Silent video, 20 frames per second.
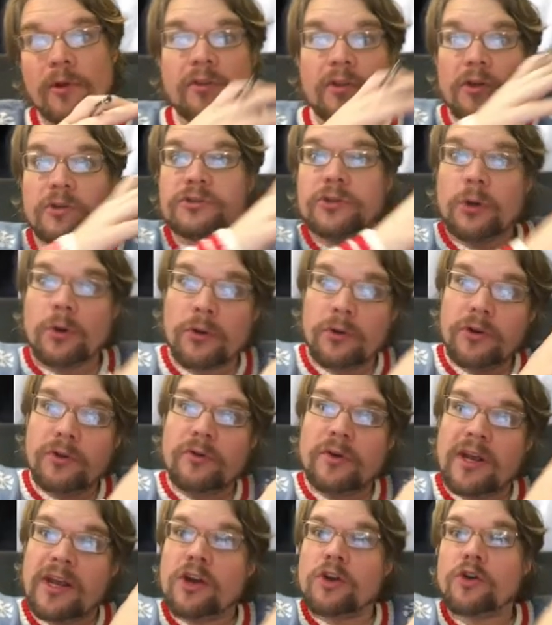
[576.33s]
and those whole
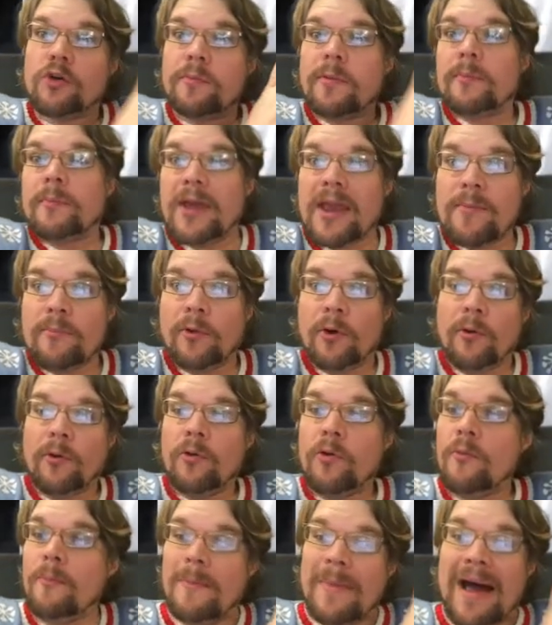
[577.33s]
unique group of people
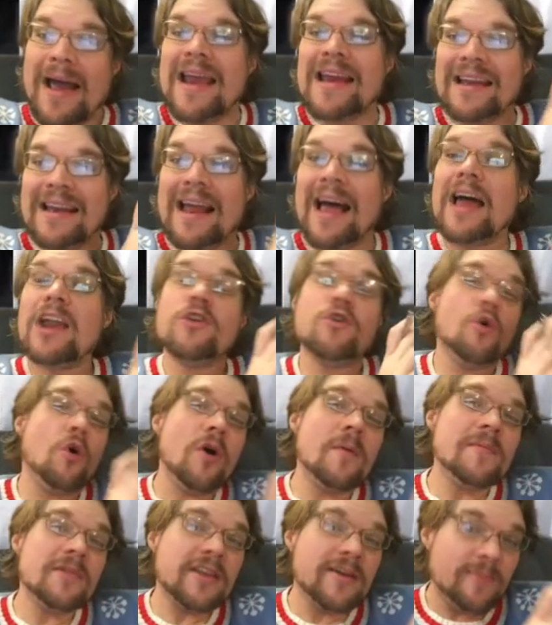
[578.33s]
who might not
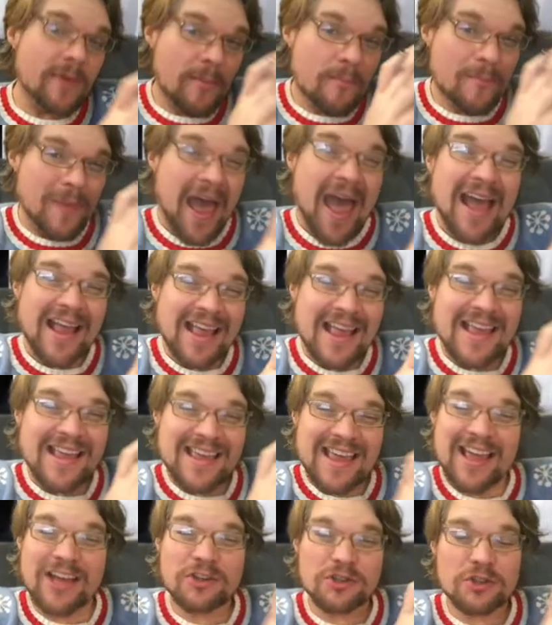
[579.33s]
normally be backing
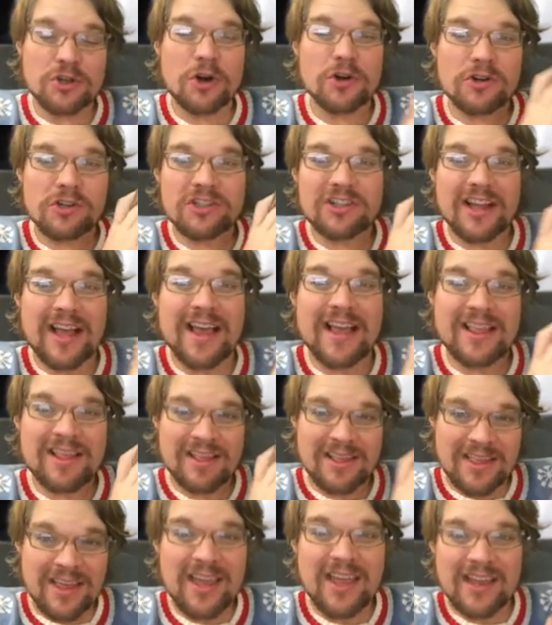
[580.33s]
Kickstarters like
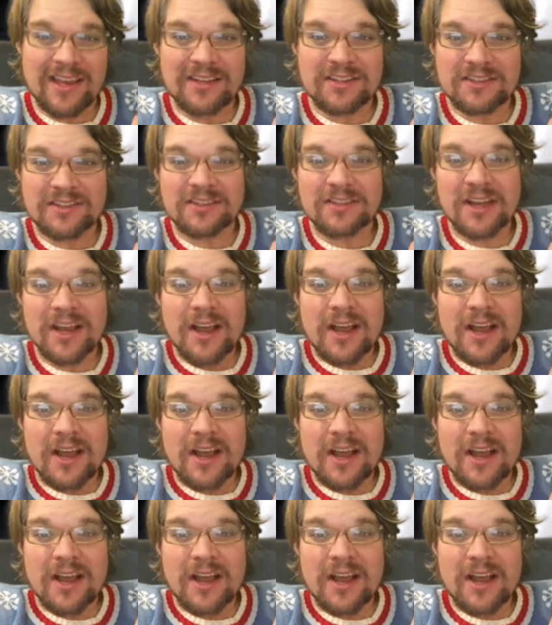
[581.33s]
this